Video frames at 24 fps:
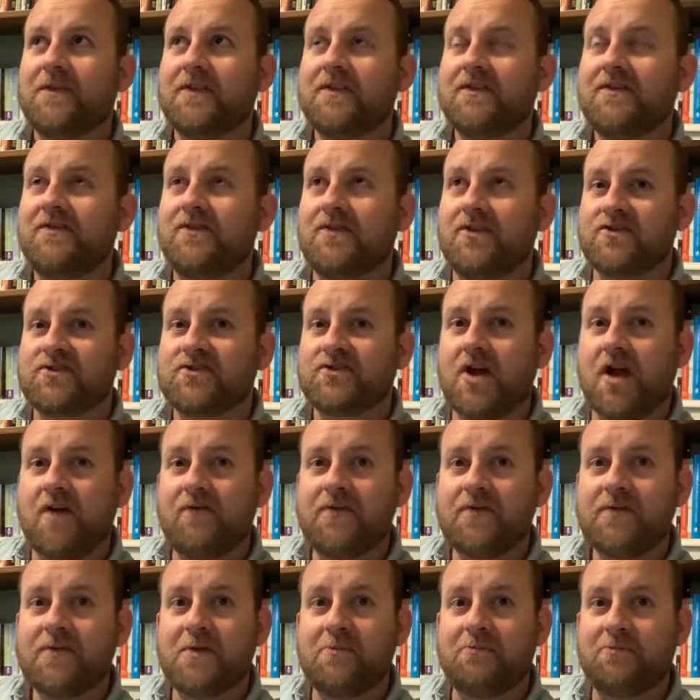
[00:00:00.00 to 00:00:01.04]
they're
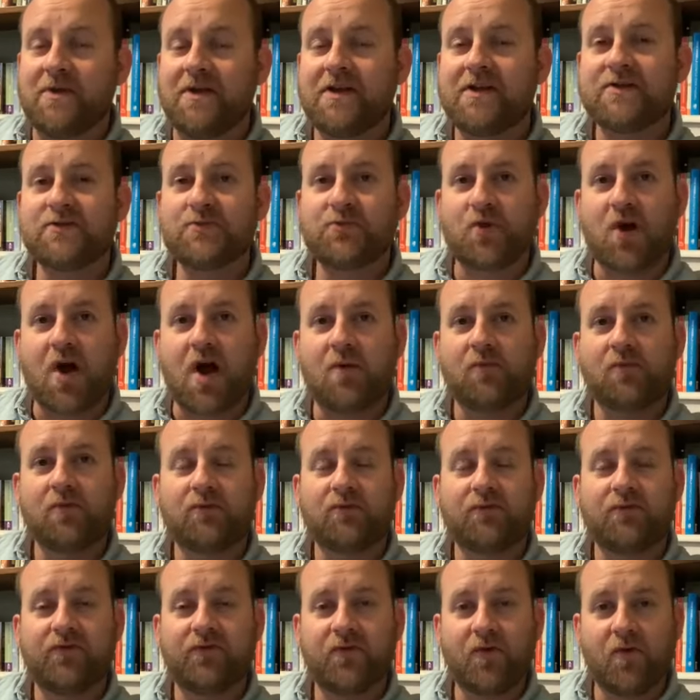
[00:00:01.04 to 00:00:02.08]
solving the biggest problem
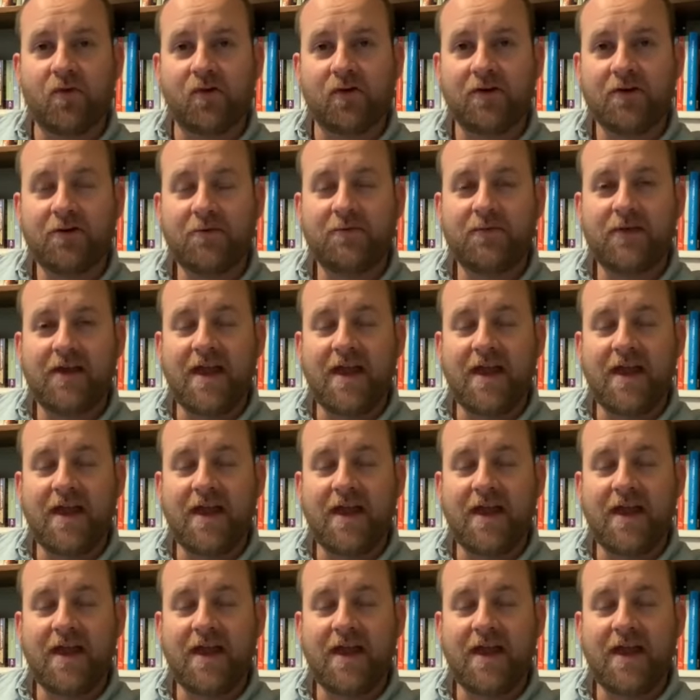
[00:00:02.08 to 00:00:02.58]
for